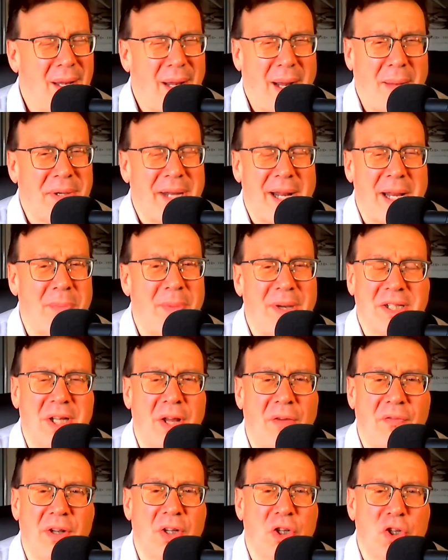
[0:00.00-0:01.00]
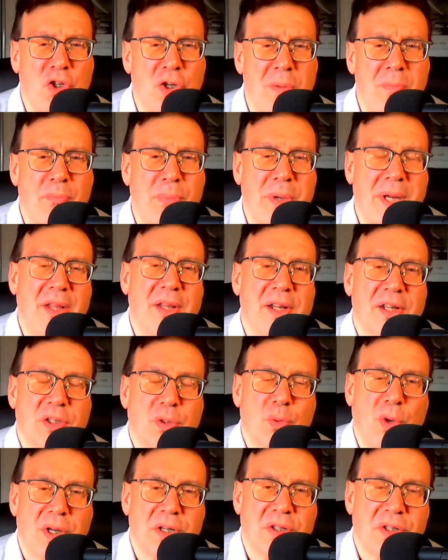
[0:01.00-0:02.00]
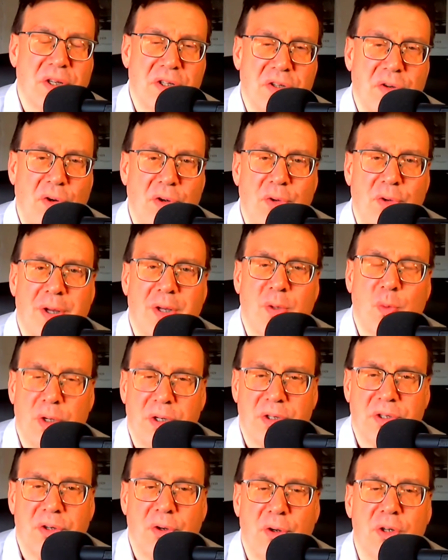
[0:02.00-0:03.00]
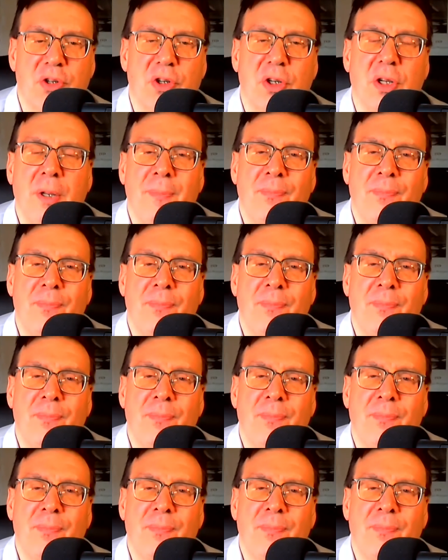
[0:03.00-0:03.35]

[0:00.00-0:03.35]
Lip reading: telling myself it shouldn't be this way. So I started doing research.